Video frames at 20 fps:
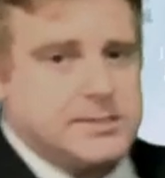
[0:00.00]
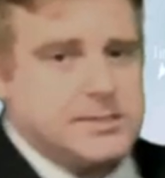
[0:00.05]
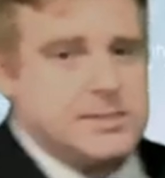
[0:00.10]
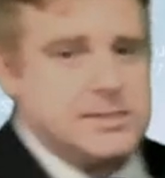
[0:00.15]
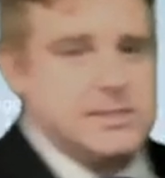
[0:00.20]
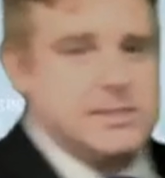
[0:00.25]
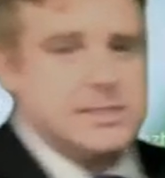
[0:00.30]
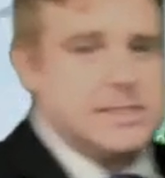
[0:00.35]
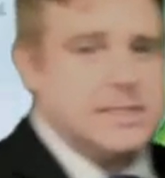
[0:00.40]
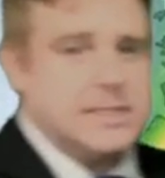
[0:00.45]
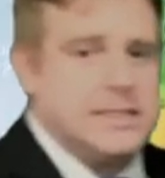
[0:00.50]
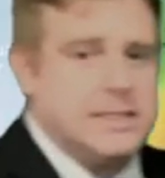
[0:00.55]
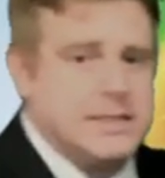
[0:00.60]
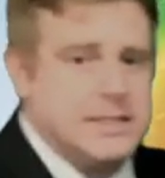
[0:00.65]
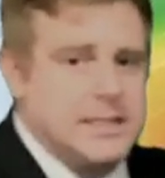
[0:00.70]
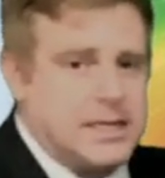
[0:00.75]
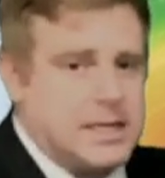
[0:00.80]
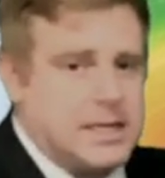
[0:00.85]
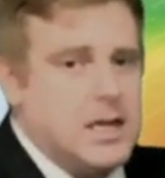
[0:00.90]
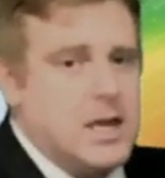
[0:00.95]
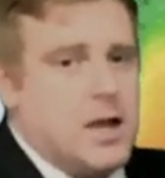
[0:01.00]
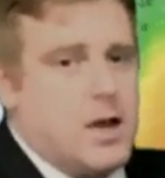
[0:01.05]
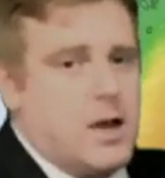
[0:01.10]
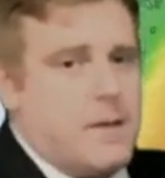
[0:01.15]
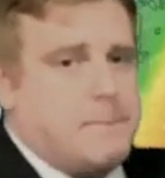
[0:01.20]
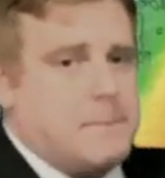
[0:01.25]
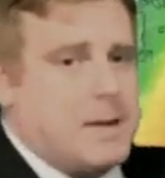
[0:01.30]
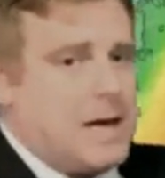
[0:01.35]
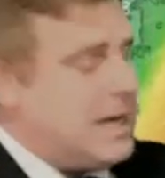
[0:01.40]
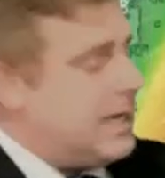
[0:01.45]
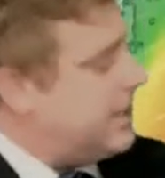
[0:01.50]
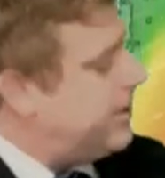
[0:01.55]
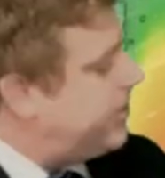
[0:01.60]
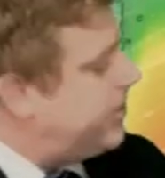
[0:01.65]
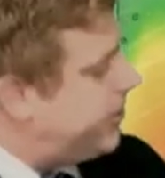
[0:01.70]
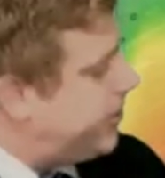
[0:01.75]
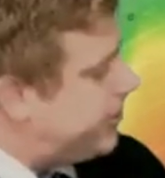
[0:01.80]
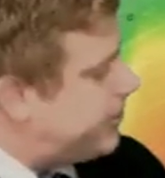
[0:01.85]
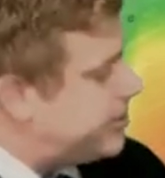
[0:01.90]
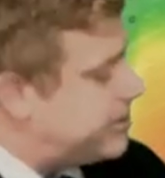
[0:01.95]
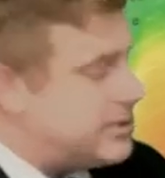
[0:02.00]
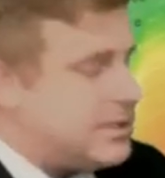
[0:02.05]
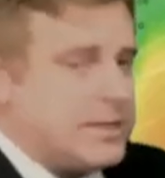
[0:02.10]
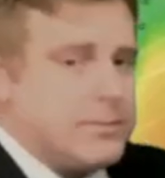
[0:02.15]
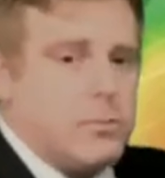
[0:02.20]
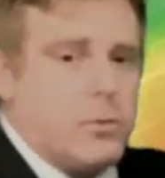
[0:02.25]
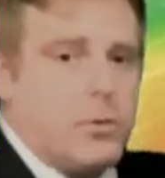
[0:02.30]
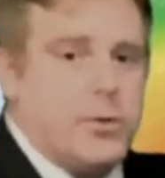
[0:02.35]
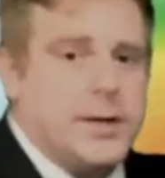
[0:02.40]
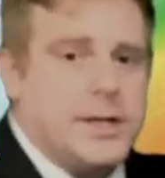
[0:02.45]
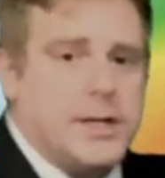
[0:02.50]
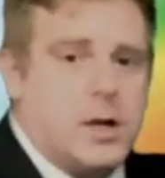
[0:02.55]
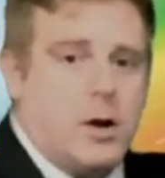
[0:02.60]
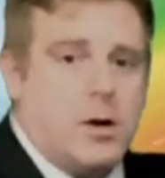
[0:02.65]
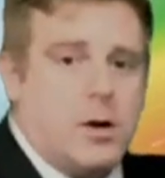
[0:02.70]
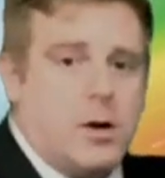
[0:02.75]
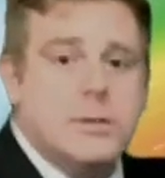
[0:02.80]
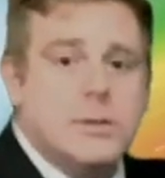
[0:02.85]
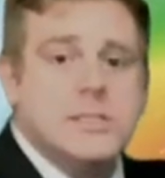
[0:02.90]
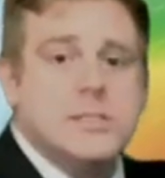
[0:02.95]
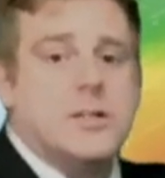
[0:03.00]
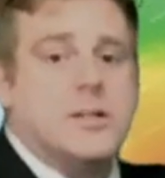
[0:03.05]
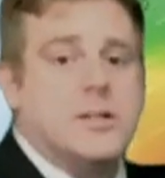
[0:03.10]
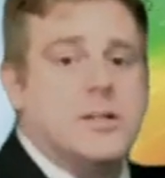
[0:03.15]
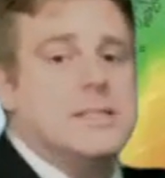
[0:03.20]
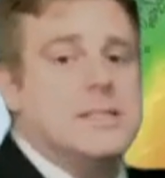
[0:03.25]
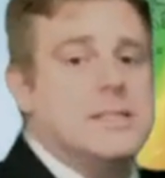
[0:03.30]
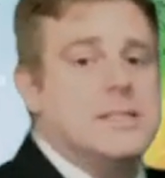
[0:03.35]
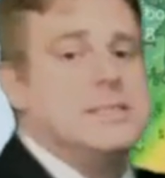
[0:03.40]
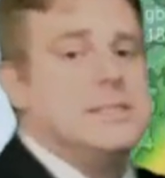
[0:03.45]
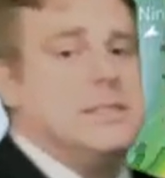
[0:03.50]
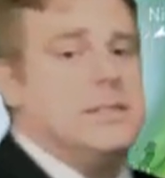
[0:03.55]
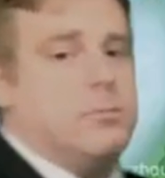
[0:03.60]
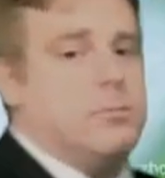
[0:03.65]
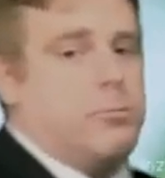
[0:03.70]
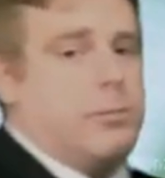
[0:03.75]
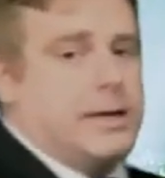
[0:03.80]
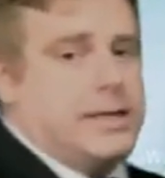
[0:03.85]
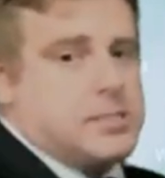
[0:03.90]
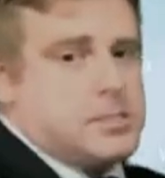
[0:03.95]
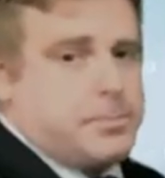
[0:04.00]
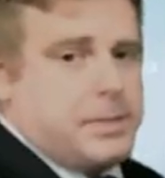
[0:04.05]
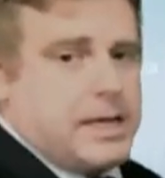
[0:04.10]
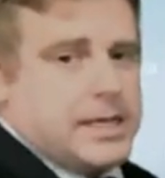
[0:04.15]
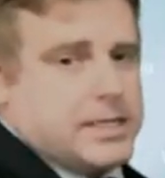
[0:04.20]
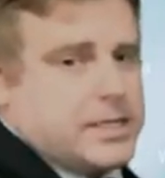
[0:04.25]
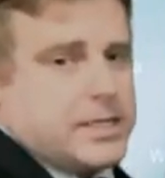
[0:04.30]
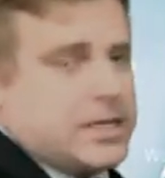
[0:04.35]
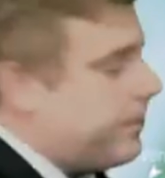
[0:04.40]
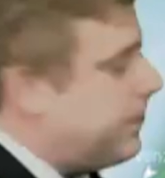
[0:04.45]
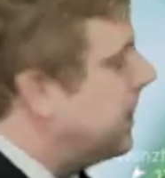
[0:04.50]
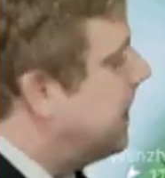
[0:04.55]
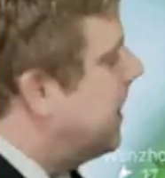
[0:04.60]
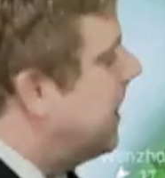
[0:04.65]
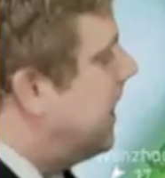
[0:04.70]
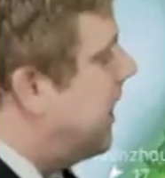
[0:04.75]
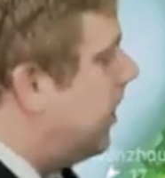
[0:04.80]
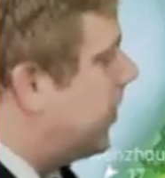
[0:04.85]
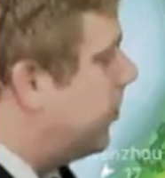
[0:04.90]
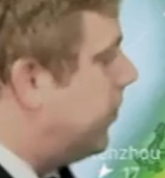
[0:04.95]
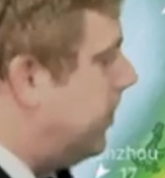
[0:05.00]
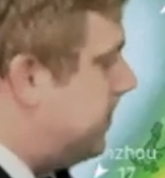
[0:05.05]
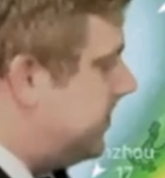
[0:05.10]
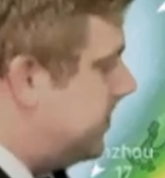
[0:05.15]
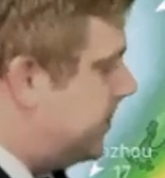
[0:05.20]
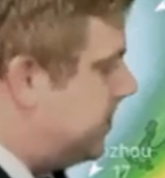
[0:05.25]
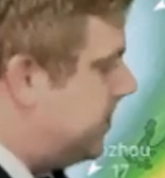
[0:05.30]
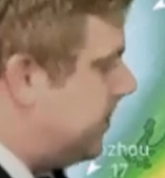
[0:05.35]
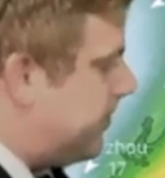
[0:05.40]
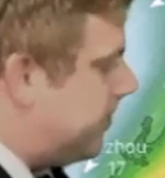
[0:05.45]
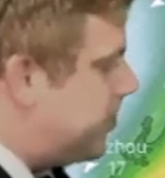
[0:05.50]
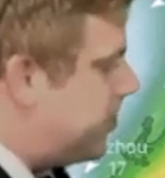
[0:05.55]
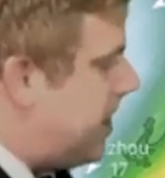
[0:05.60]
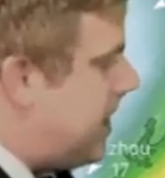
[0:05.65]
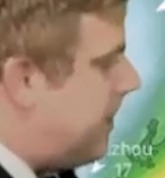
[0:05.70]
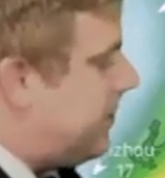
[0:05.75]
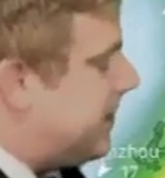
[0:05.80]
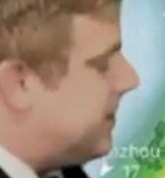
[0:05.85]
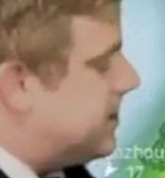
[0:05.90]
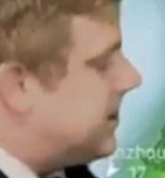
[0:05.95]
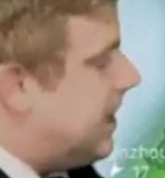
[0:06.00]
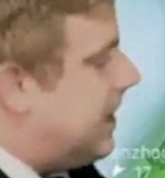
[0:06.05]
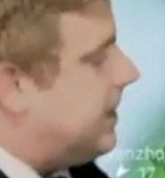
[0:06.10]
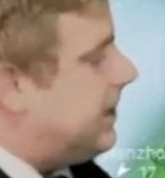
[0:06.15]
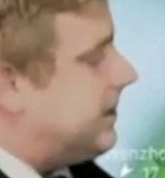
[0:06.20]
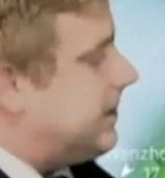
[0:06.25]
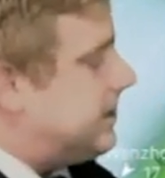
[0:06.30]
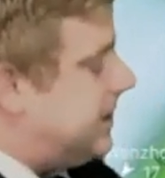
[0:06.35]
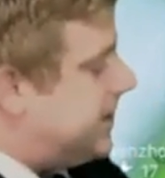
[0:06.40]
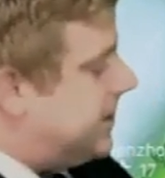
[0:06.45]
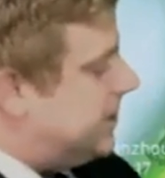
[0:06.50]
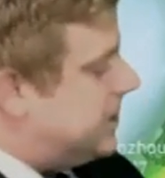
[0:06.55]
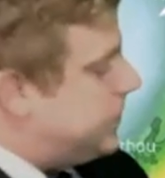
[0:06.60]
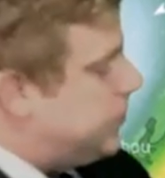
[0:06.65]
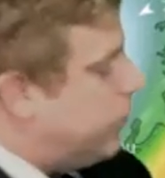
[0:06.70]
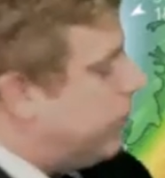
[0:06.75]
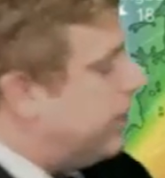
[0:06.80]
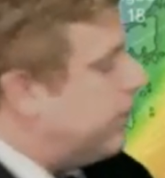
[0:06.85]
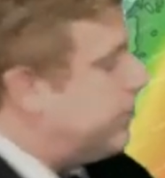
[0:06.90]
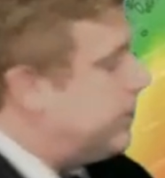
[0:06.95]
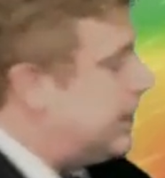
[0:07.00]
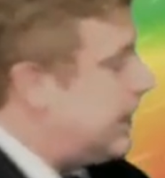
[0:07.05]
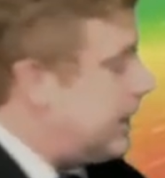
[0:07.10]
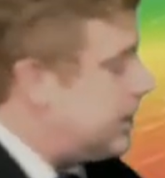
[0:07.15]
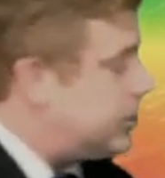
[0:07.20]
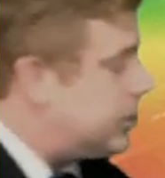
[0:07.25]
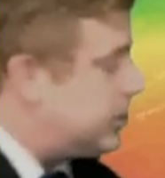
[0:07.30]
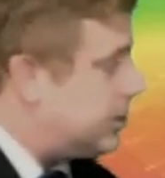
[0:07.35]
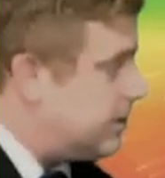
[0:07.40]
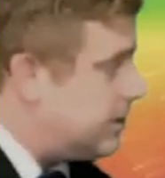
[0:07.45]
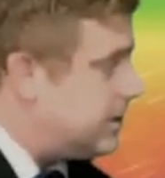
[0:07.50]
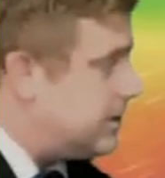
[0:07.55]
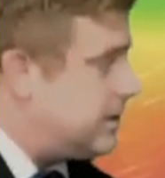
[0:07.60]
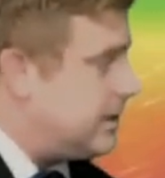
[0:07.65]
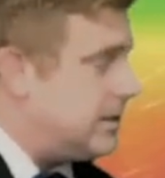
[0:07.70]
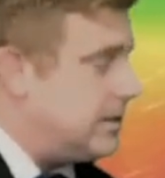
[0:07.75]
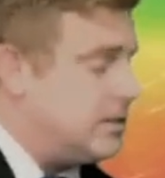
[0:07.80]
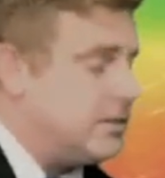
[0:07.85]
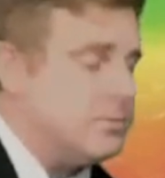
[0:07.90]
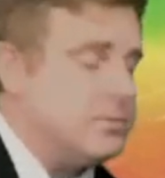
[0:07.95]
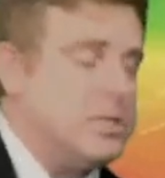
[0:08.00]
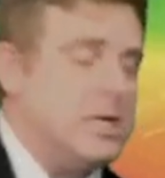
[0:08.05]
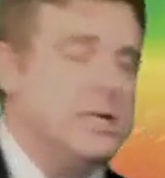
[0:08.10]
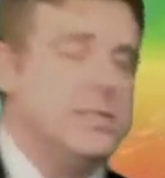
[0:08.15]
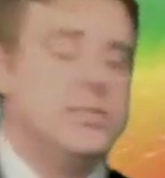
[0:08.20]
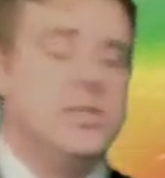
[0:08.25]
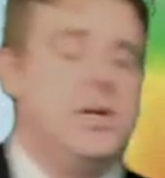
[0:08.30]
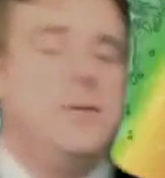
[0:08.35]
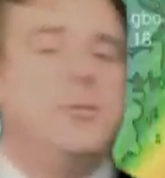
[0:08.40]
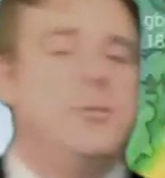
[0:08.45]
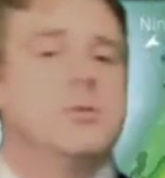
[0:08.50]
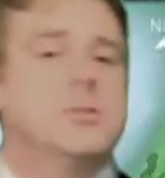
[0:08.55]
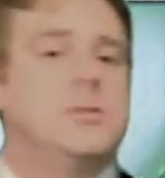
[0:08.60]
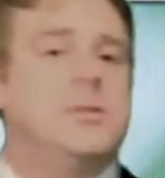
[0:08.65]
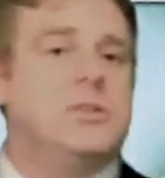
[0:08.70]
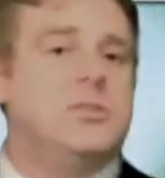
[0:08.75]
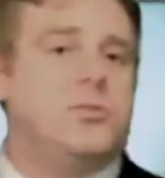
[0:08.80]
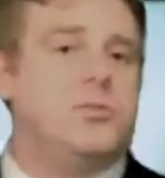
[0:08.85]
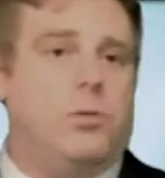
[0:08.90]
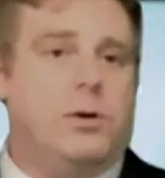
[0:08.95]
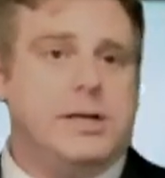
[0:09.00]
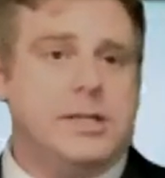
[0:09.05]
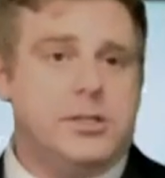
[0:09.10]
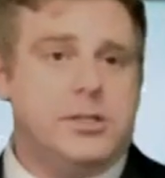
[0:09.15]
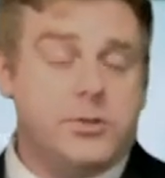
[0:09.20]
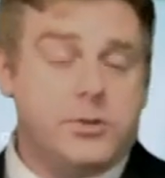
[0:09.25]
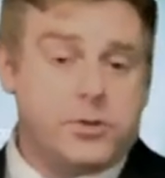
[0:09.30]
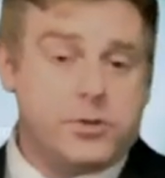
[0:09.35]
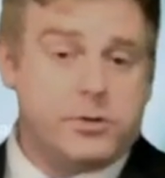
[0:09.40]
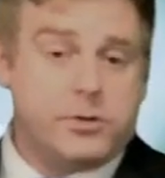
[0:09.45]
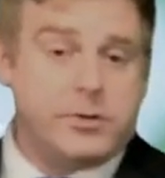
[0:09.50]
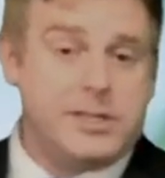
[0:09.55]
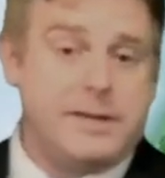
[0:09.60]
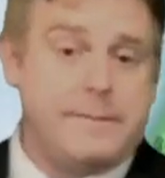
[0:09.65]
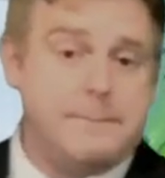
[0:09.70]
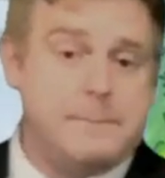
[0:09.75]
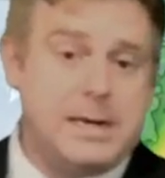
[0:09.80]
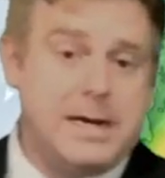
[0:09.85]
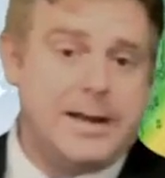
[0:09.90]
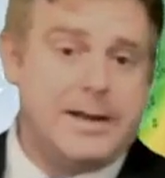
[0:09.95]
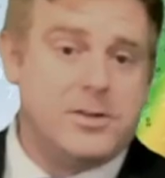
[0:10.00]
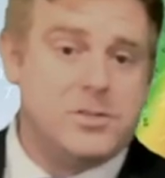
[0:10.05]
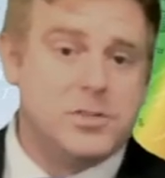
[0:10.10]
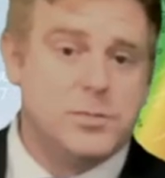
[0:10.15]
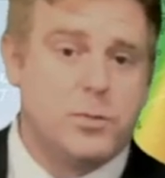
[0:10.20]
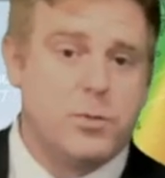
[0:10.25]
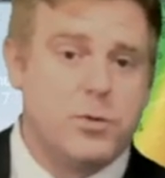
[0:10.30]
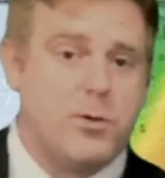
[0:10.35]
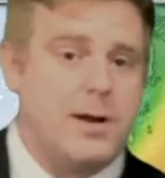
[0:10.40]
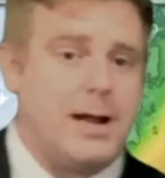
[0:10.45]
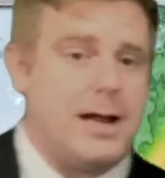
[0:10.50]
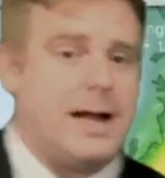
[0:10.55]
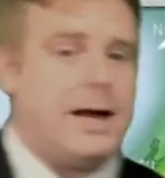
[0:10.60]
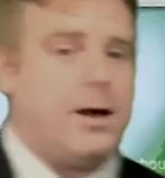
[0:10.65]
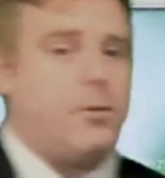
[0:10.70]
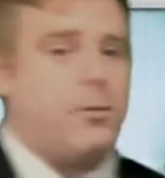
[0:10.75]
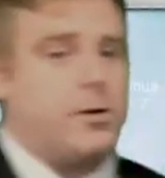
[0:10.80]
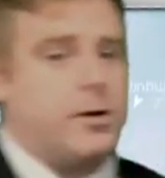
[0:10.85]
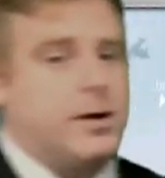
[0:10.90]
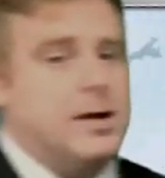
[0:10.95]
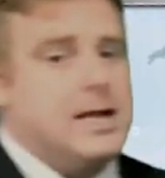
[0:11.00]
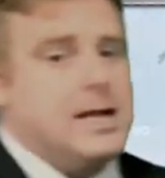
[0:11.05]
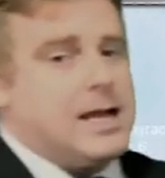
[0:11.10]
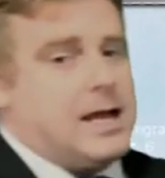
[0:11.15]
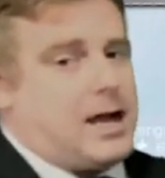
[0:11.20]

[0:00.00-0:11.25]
this is the key thing. By Thursday morning, already starting to see winds pick up across the southern Japanese islands. At this point, we actually could see some gusts upwards of about 20 to 30 miles per hour.